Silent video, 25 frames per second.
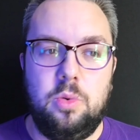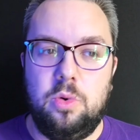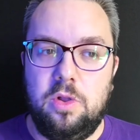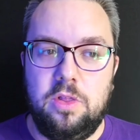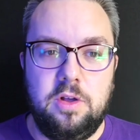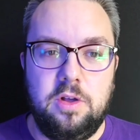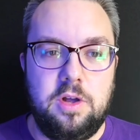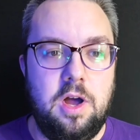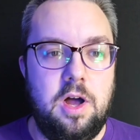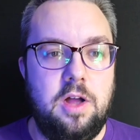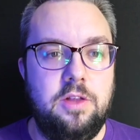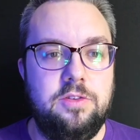all of
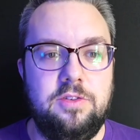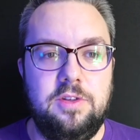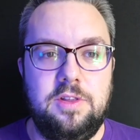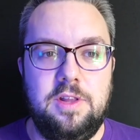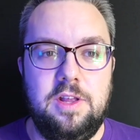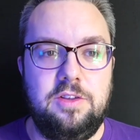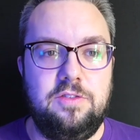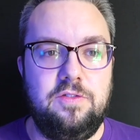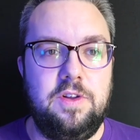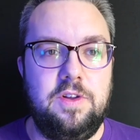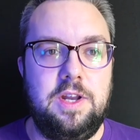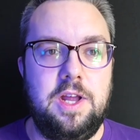the cards in
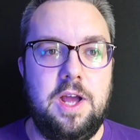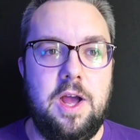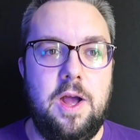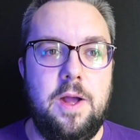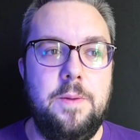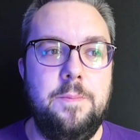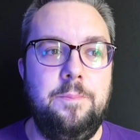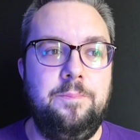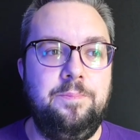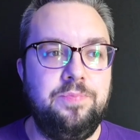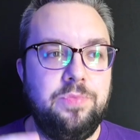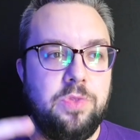this
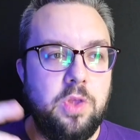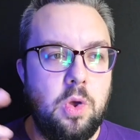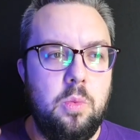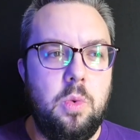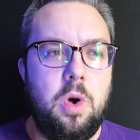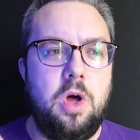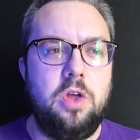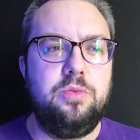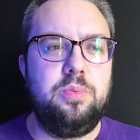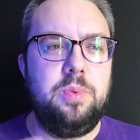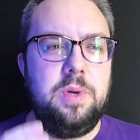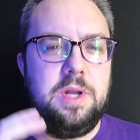video,
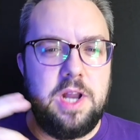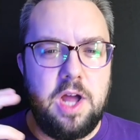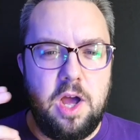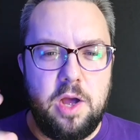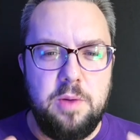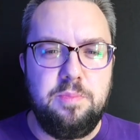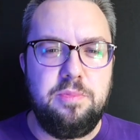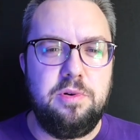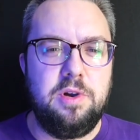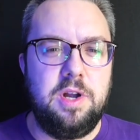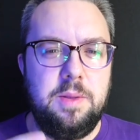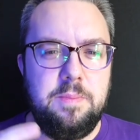whilst we know
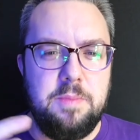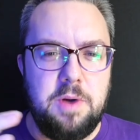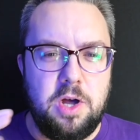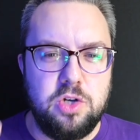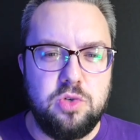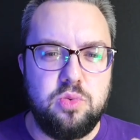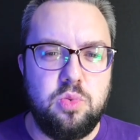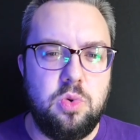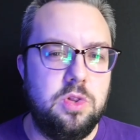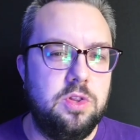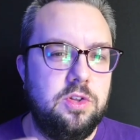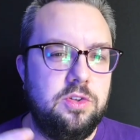pretty
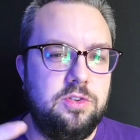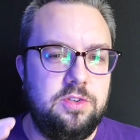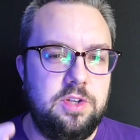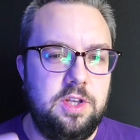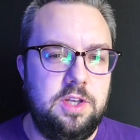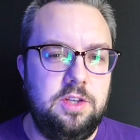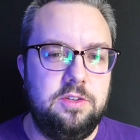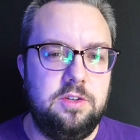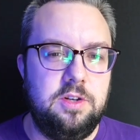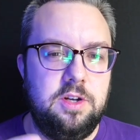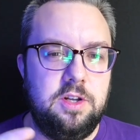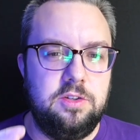much what the
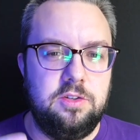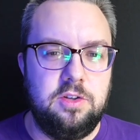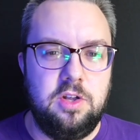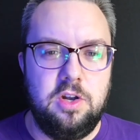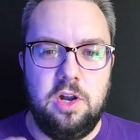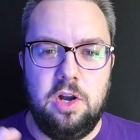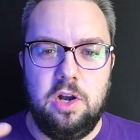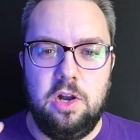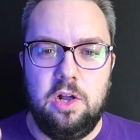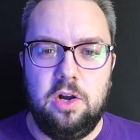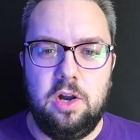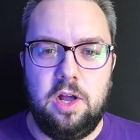season is going
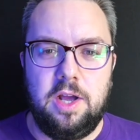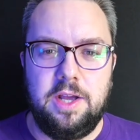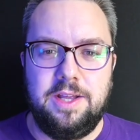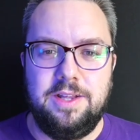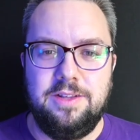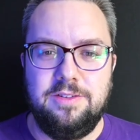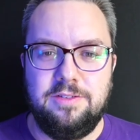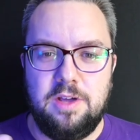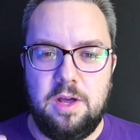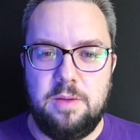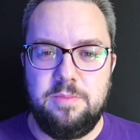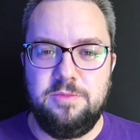to look like
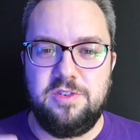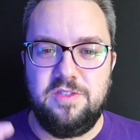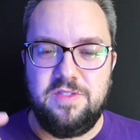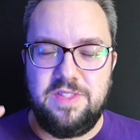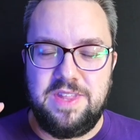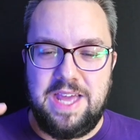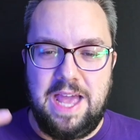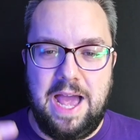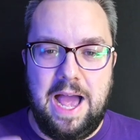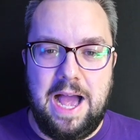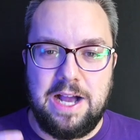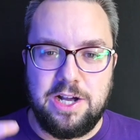in terms of
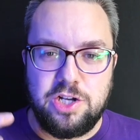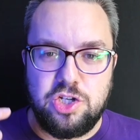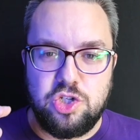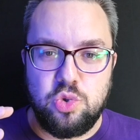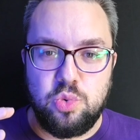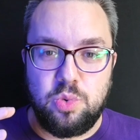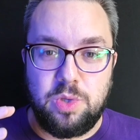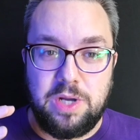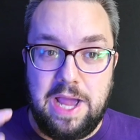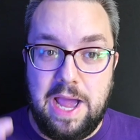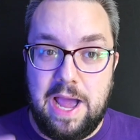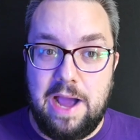the
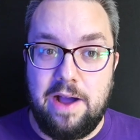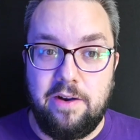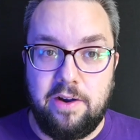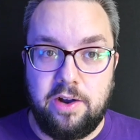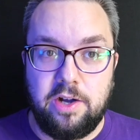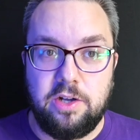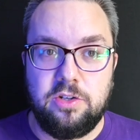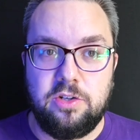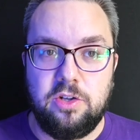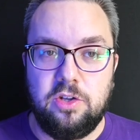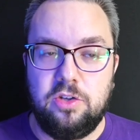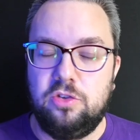actual
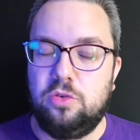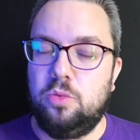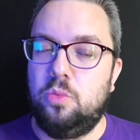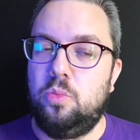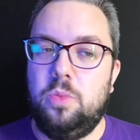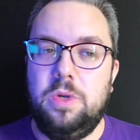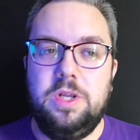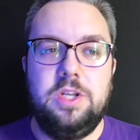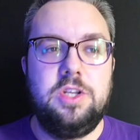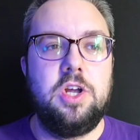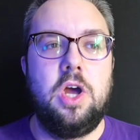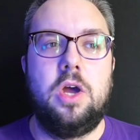characters,
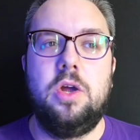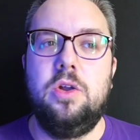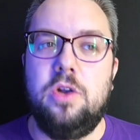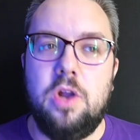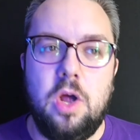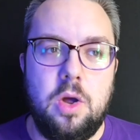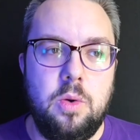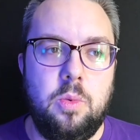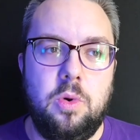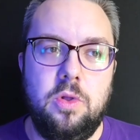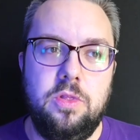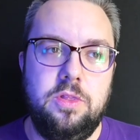we don't
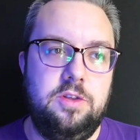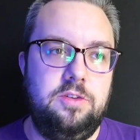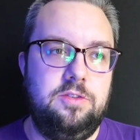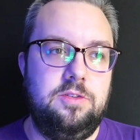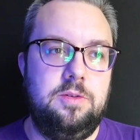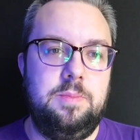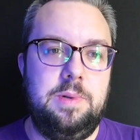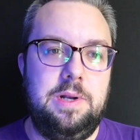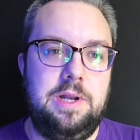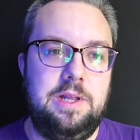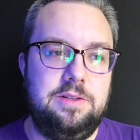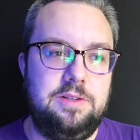know what these
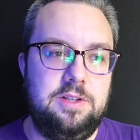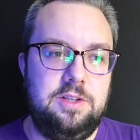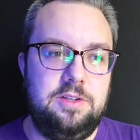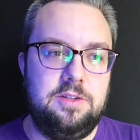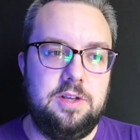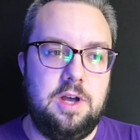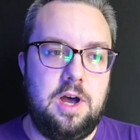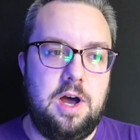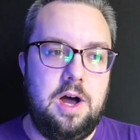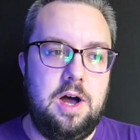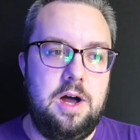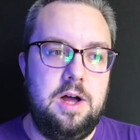abilities
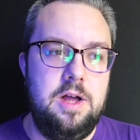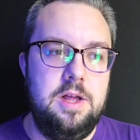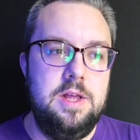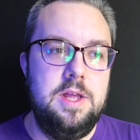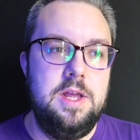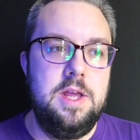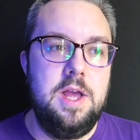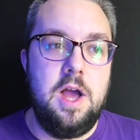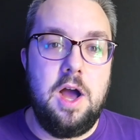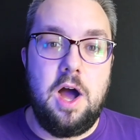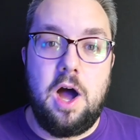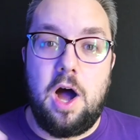are.
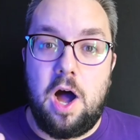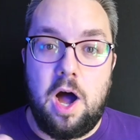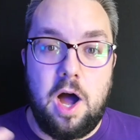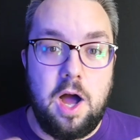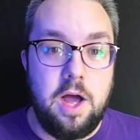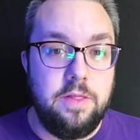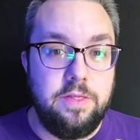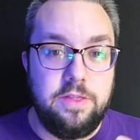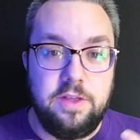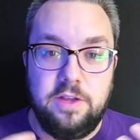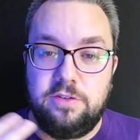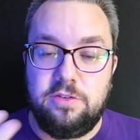
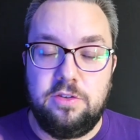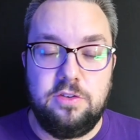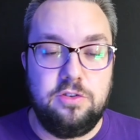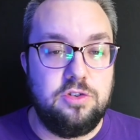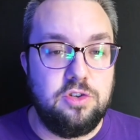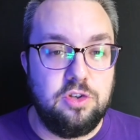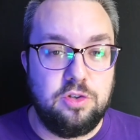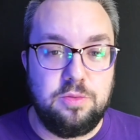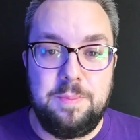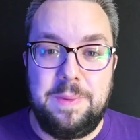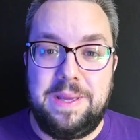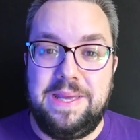This is
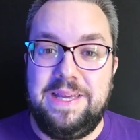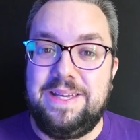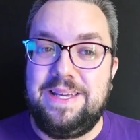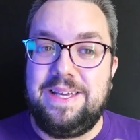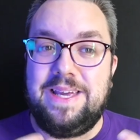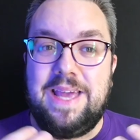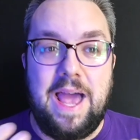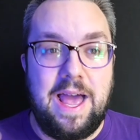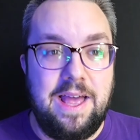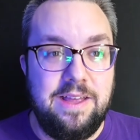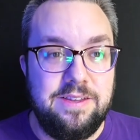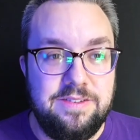just me
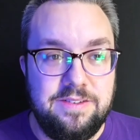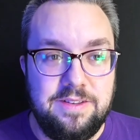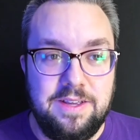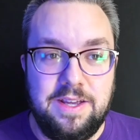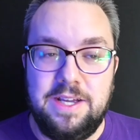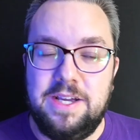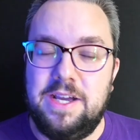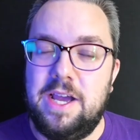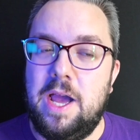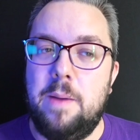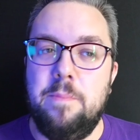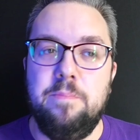
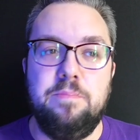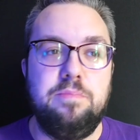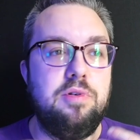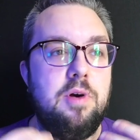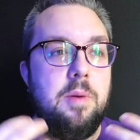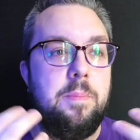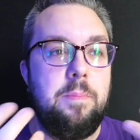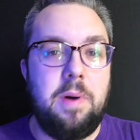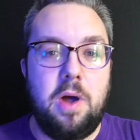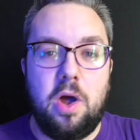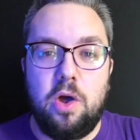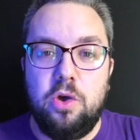guessing and
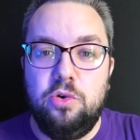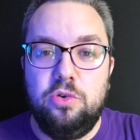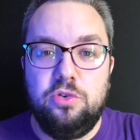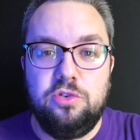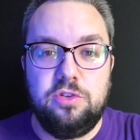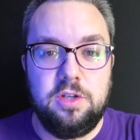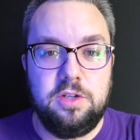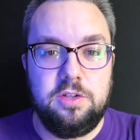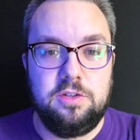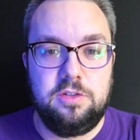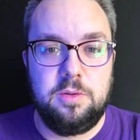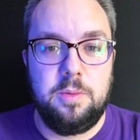
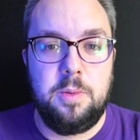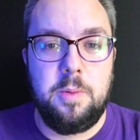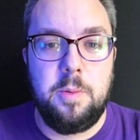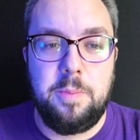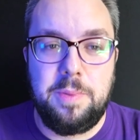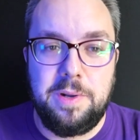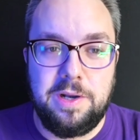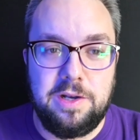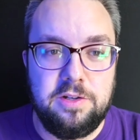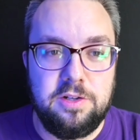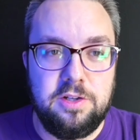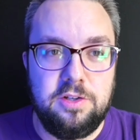proposing some
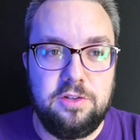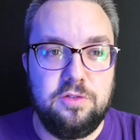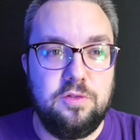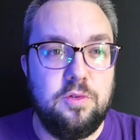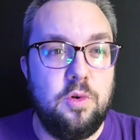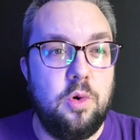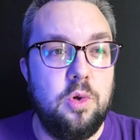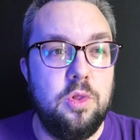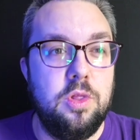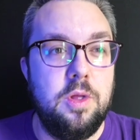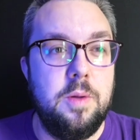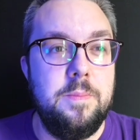abilities
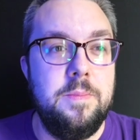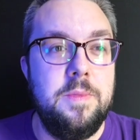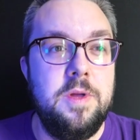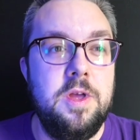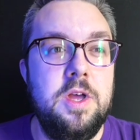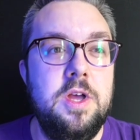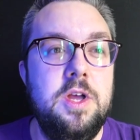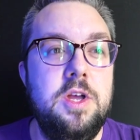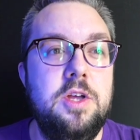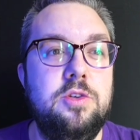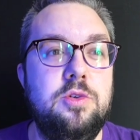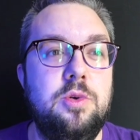for them.
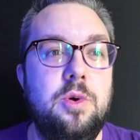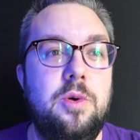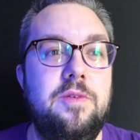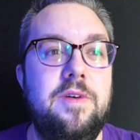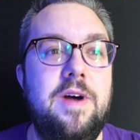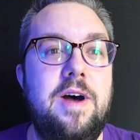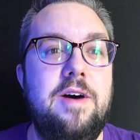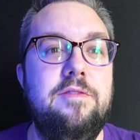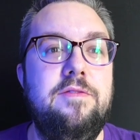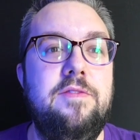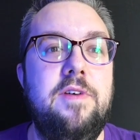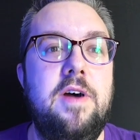So
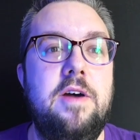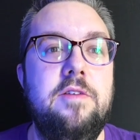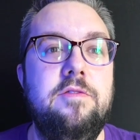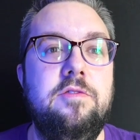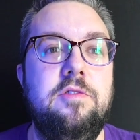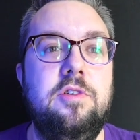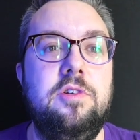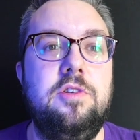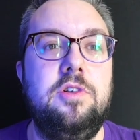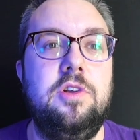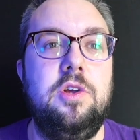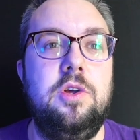without
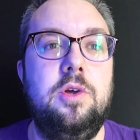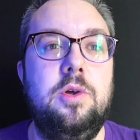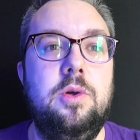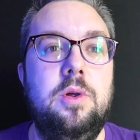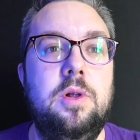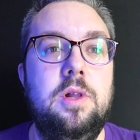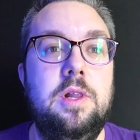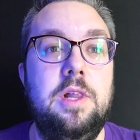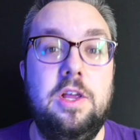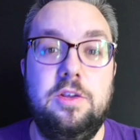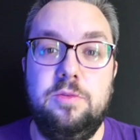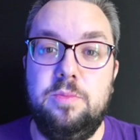further ado,
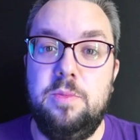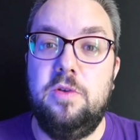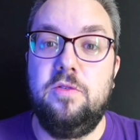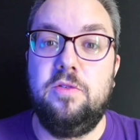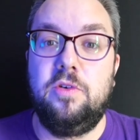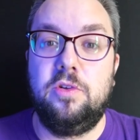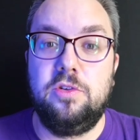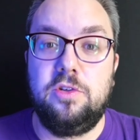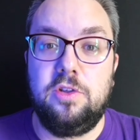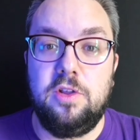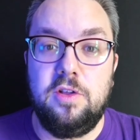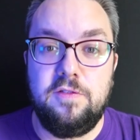let's move
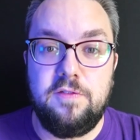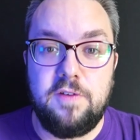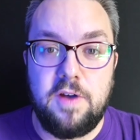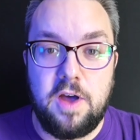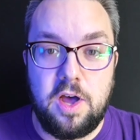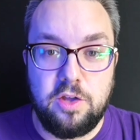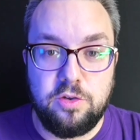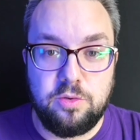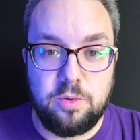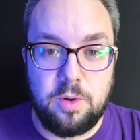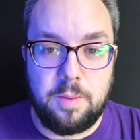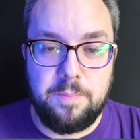on to the
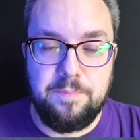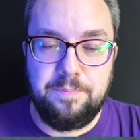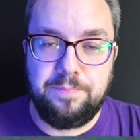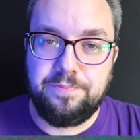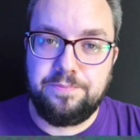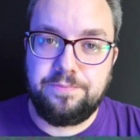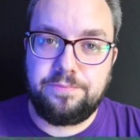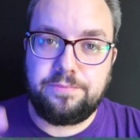first one.